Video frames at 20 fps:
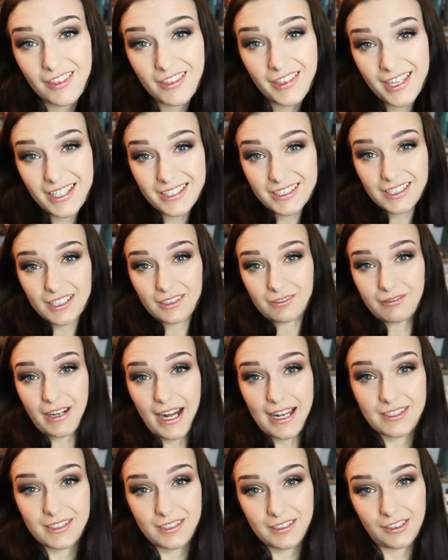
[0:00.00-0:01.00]
This little
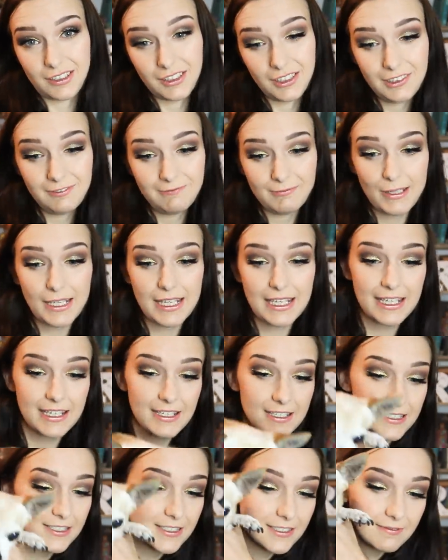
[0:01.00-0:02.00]
rascal
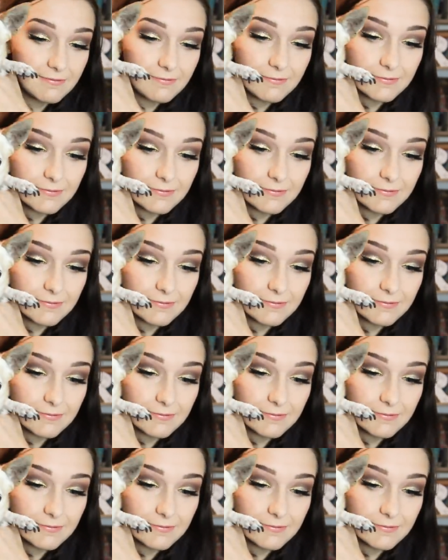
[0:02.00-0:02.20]
here